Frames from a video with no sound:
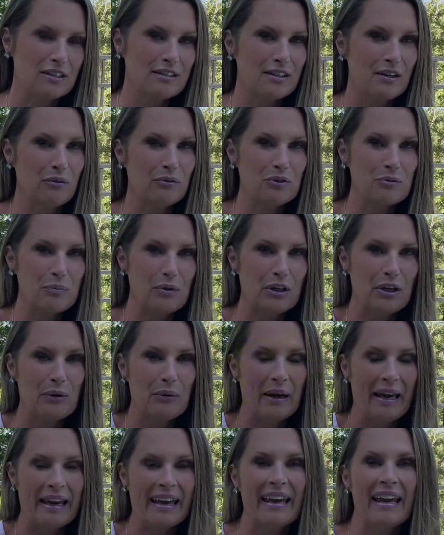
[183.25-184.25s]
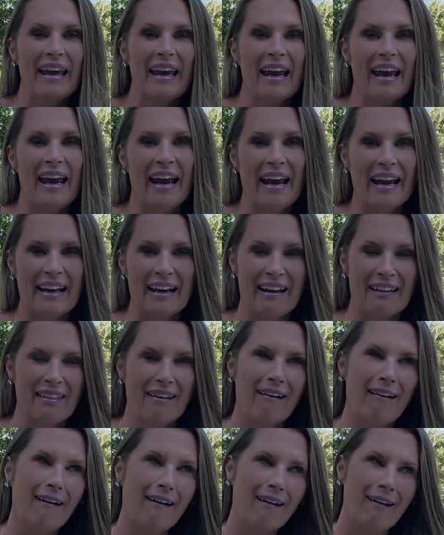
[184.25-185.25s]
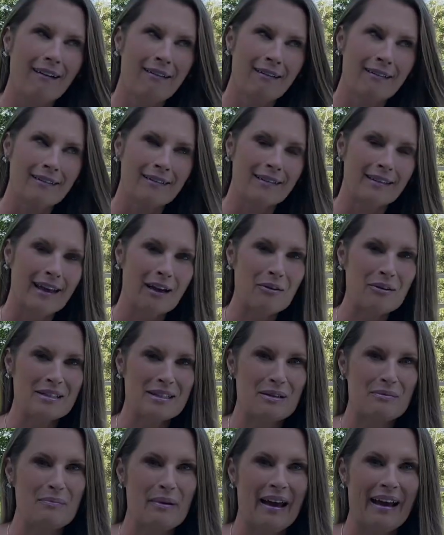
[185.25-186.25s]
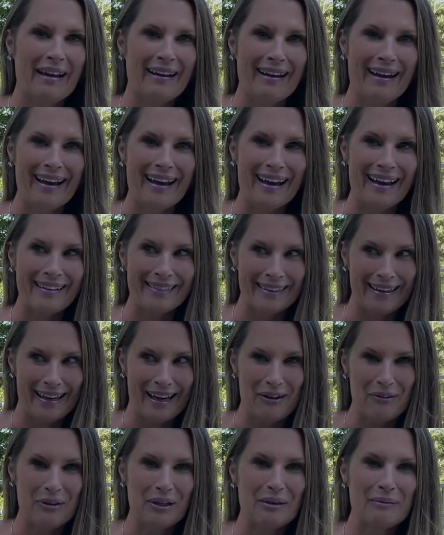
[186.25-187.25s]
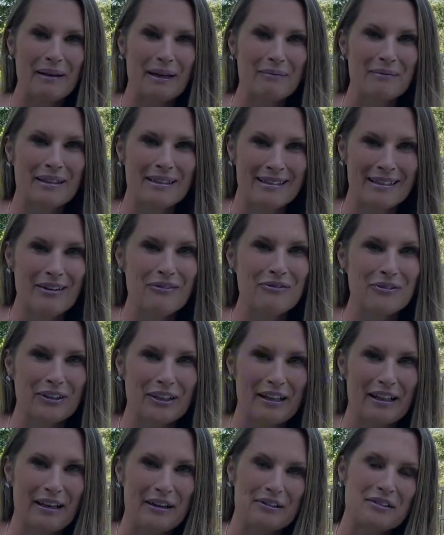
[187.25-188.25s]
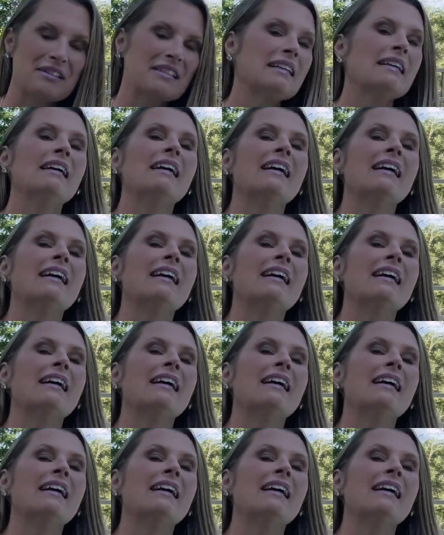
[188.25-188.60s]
So it was pretty quick. And I thought, oh, that wasn't bad. I think I want to make myself one of those.